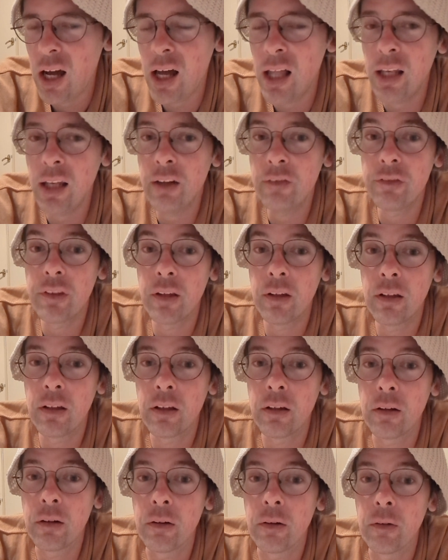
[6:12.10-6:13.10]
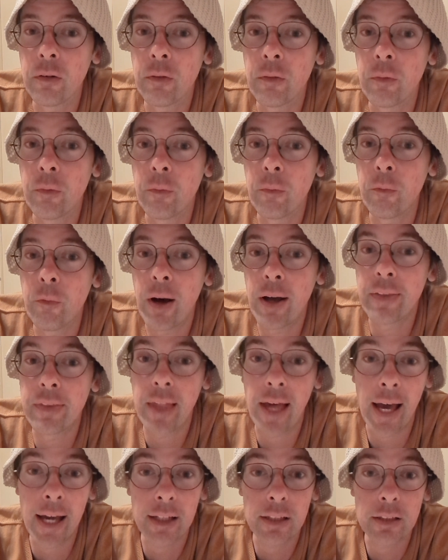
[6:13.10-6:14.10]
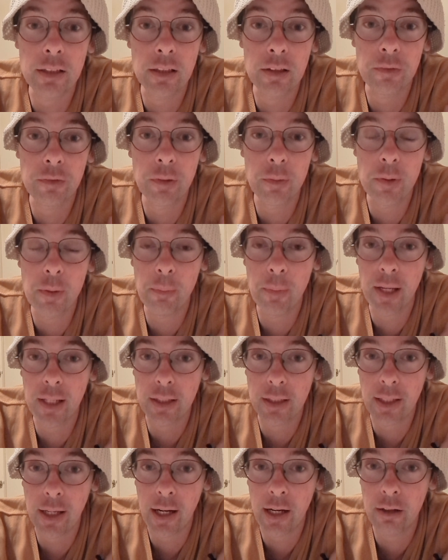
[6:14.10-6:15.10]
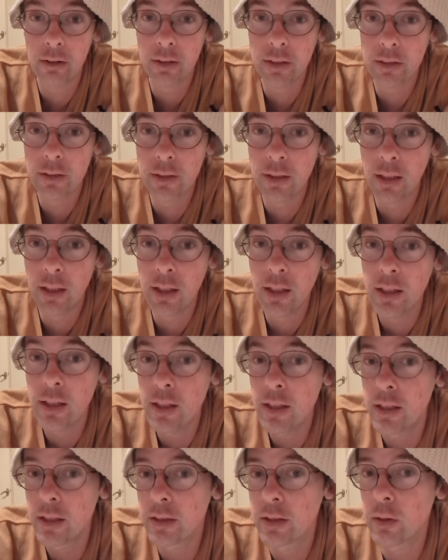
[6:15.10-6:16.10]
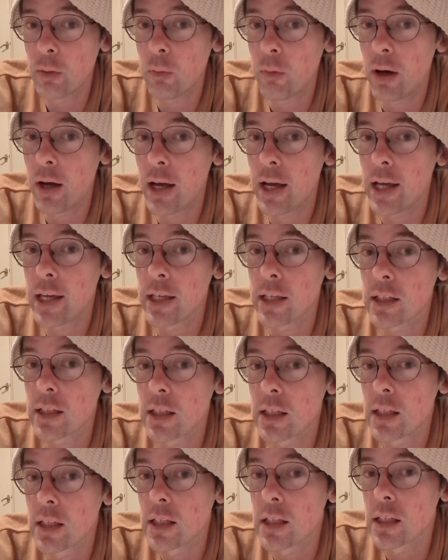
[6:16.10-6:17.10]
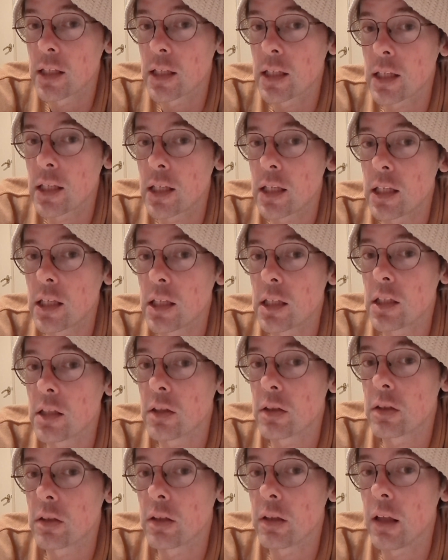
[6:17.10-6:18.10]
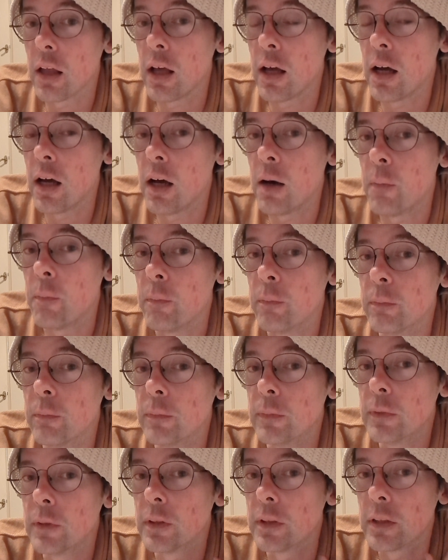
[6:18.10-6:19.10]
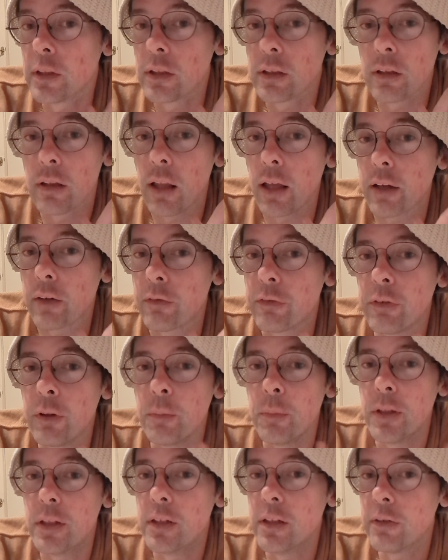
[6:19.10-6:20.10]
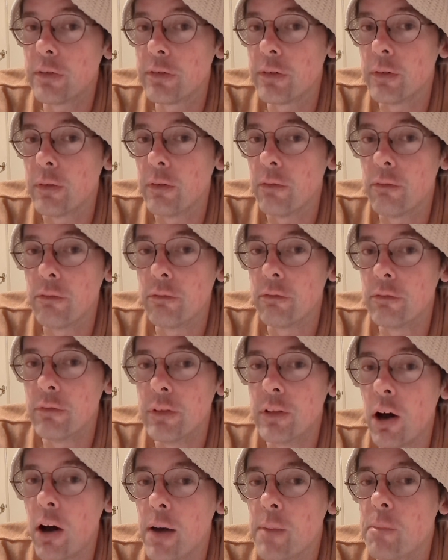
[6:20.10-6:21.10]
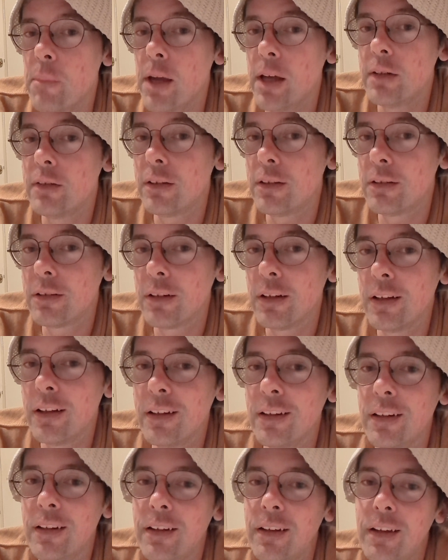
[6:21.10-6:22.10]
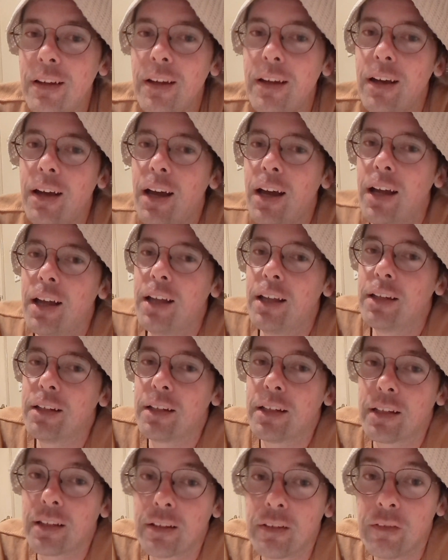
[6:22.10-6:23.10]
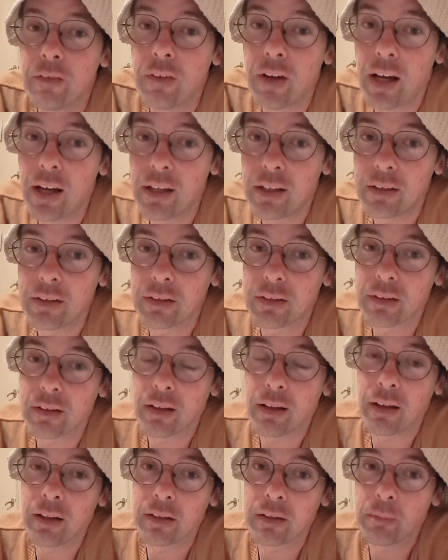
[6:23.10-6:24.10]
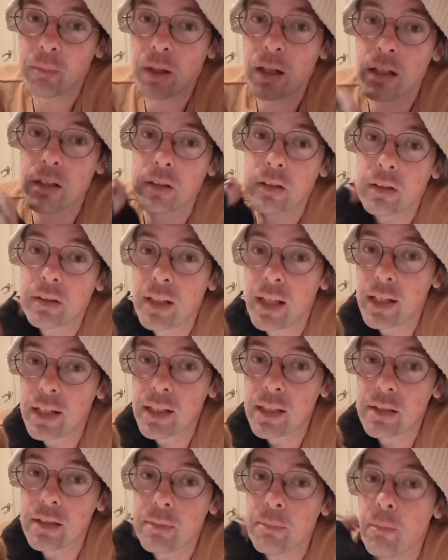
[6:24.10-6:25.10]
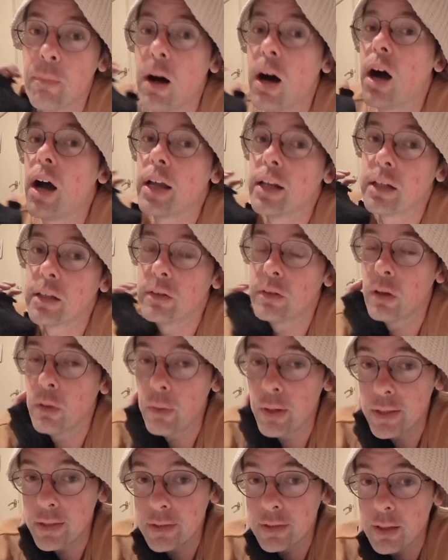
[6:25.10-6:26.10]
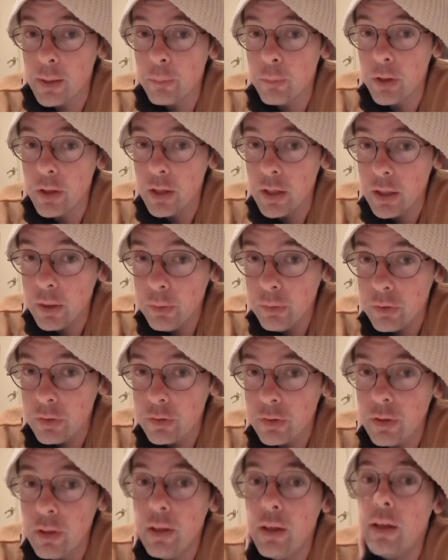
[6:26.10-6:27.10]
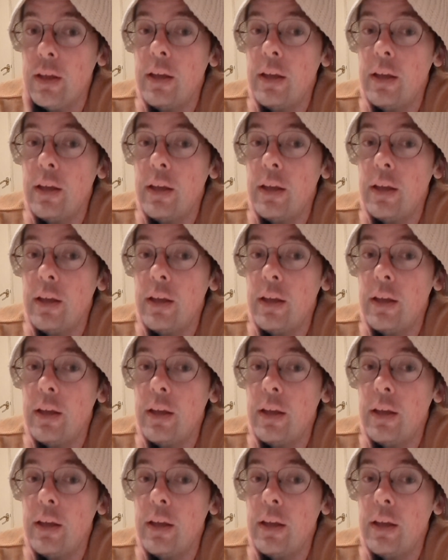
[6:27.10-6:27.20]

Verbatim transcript: I love the why the acting from the main character, the way he's um, like from a different dimension, and he conveys as much that his mind is always somewhere else.